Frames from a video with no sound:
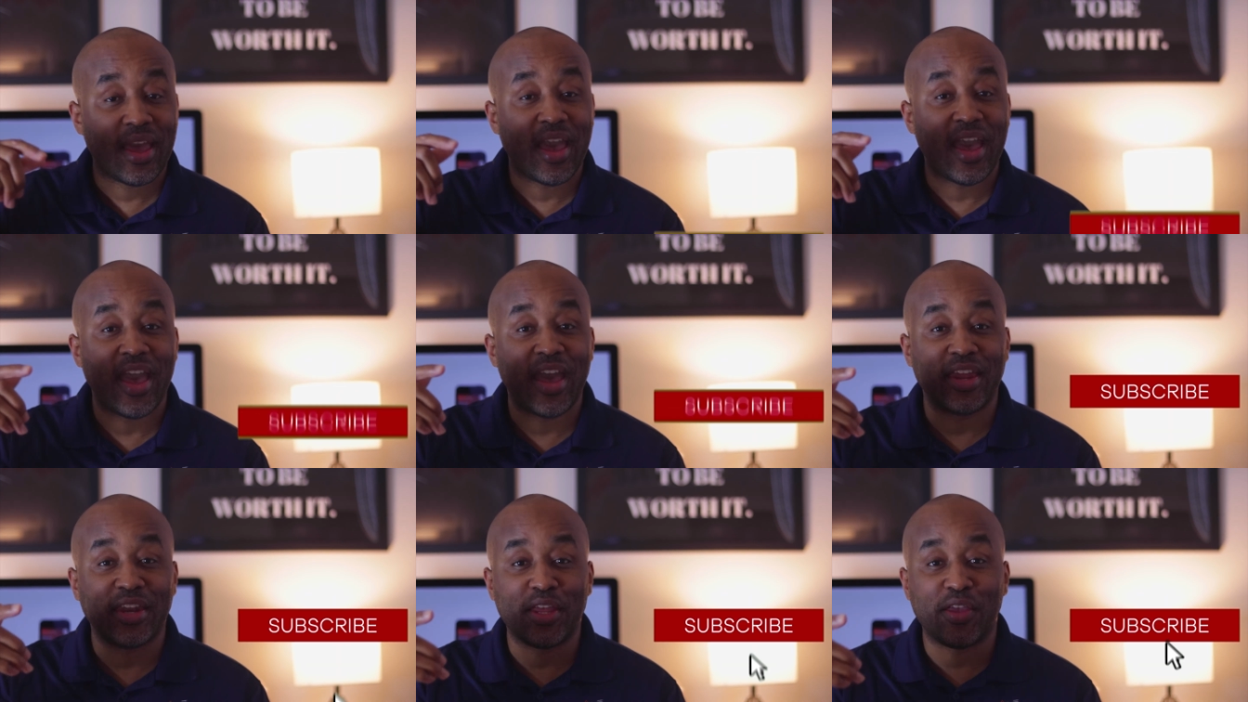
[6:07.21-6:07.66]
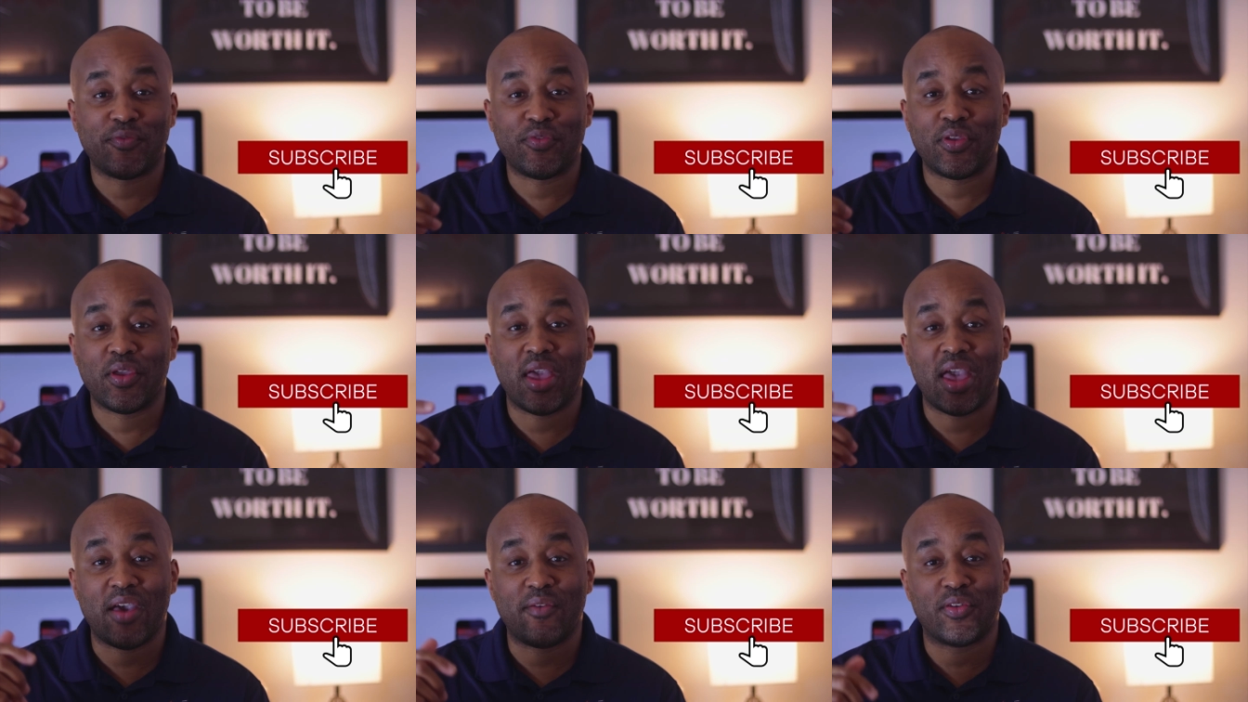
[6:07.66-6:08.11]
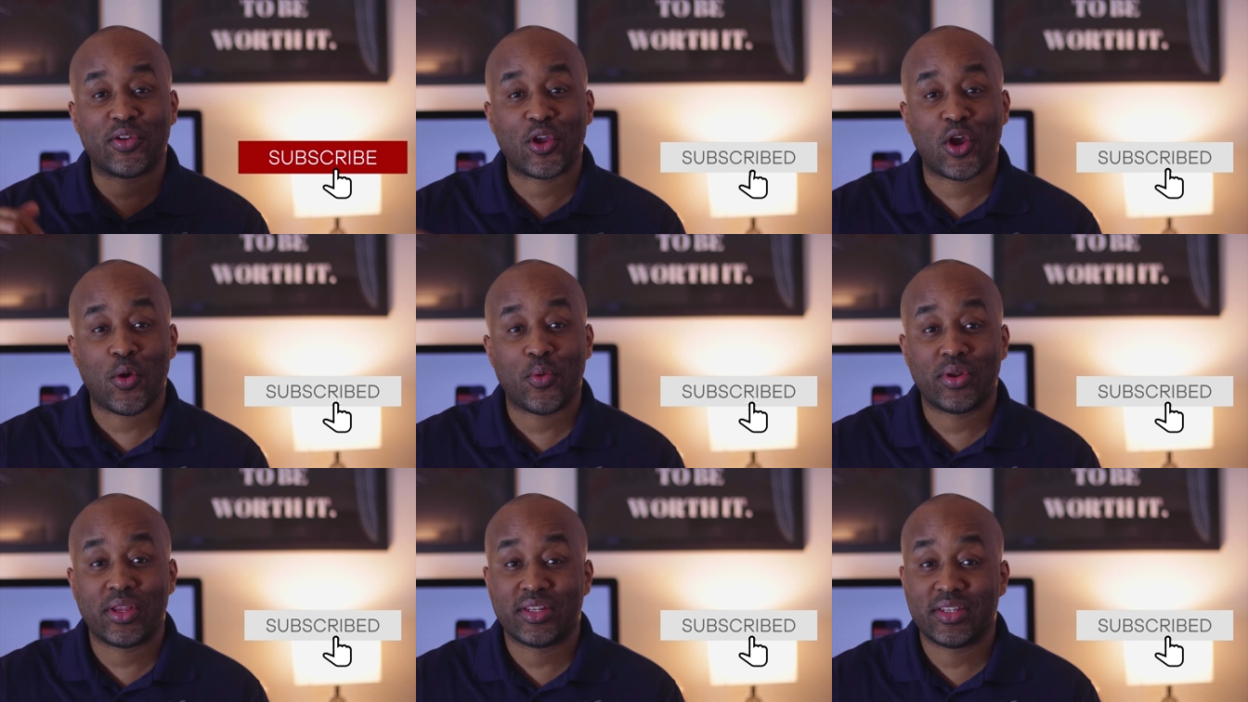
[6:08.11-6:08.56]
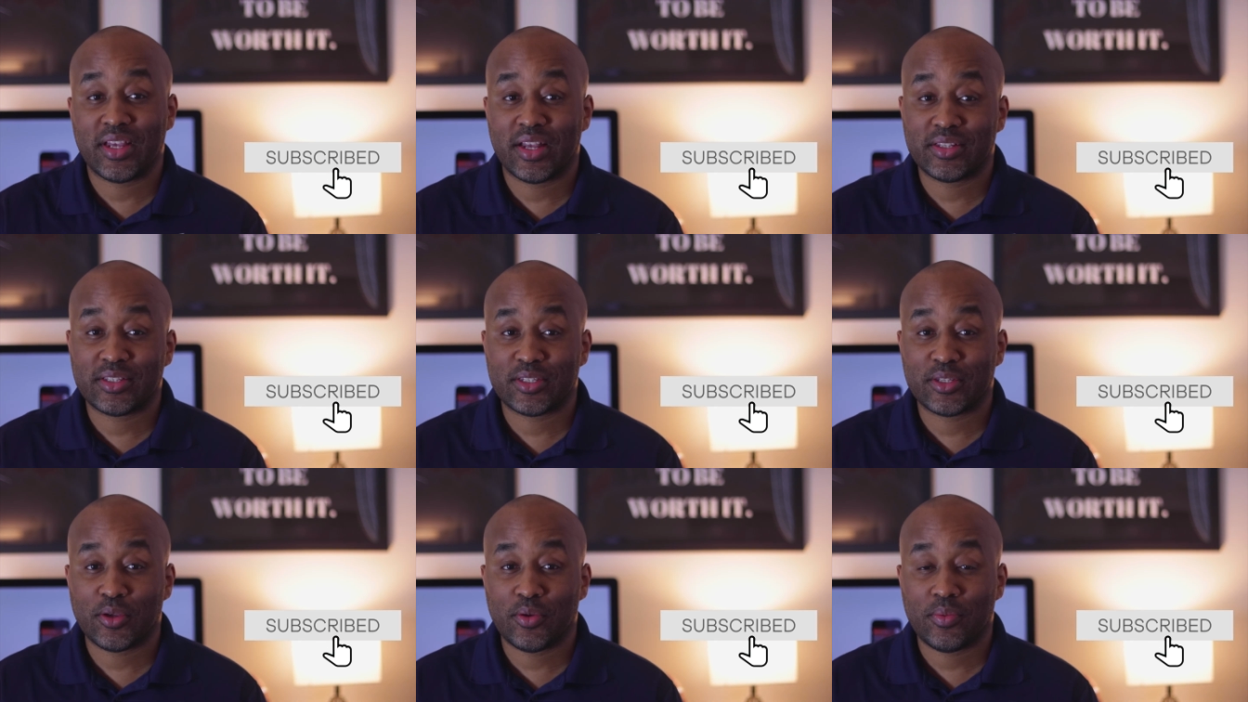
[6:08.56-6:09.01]
and if you haven't already done
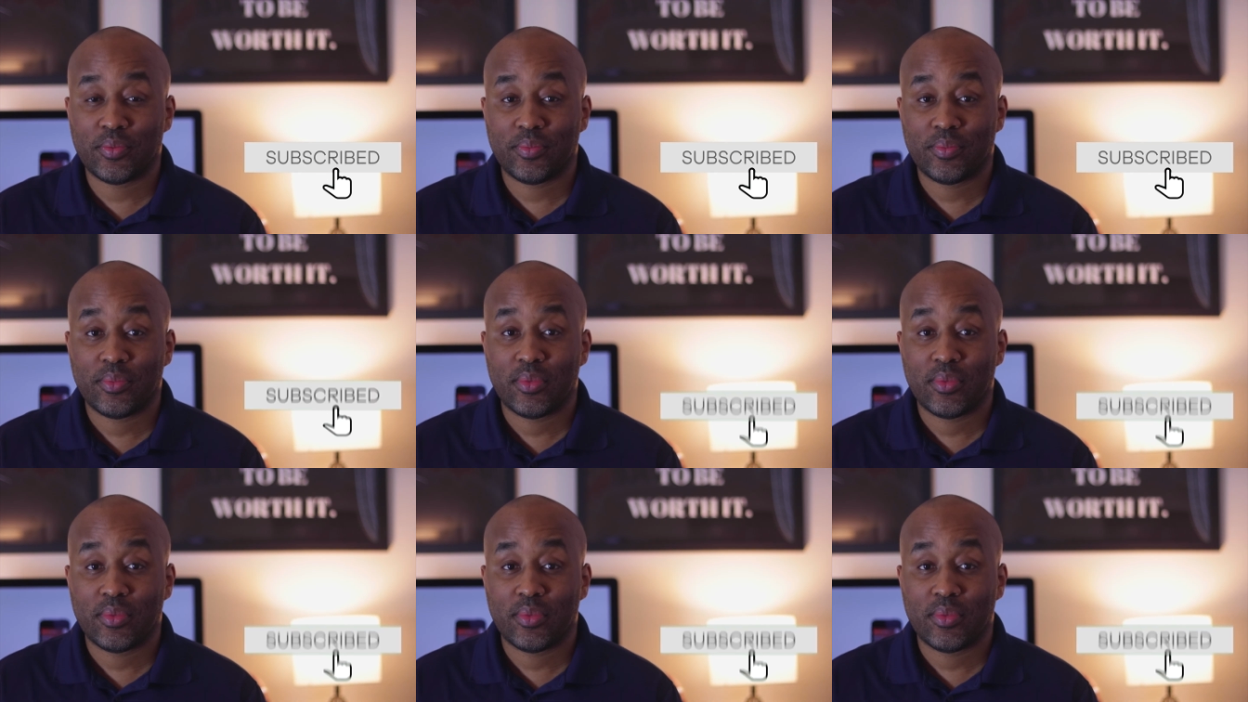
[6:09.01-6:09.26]
so,